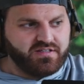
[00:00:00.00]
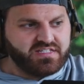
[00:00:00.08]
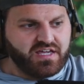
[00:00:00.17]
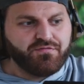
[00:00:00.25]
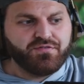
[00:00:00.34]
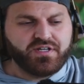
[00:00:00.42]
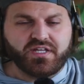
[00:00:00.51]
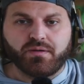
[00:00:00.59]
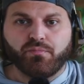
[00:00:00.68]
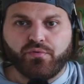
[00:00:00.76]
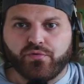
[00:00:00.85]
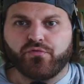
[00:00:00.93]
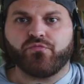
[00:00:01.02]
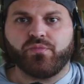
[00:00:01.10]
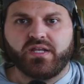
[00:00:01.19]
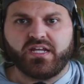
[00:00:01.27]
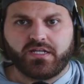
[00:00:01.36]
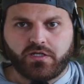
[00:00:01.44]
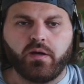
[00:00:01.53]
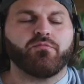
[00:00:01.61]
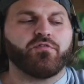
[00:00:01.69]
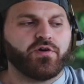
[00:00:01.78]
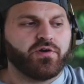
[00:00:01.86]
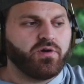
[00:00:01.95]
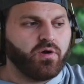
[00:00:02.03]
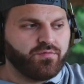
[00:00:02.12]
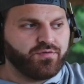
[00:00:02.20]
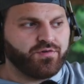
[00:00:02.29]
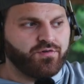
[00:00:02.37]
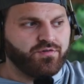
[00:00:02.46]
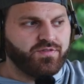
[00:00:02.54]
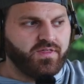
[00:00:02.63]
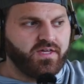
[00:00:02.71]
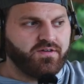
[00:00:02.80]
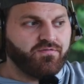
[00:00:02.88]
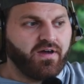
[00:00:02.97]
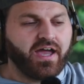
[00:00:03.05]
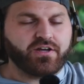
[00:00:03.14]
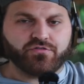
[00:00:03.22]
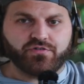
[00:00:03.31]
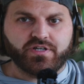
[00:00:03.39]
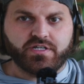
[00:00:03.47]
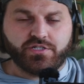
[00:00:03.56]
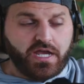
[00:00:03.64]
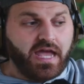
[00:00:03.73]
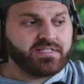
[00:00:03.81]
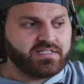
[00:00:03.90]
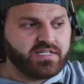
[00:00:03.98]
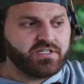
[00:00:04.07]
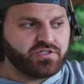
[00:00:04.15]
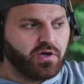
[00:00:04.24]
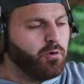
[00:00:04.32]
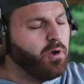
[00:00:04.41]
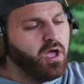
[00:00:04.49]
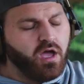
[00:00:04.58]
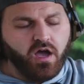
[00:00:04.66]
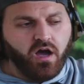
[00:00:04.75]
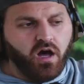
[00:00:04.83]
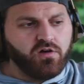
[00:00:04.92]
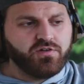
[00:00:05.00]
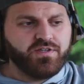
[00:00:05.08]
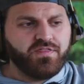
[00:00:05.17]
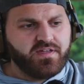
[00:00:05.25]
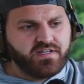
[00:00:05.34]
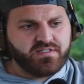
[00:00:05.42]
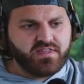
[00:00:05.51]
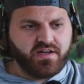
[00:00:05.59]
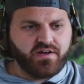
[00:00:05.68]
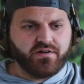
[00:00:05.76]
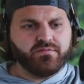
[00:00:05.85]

definite improvement in comfort over the factory chassis. So all good things there.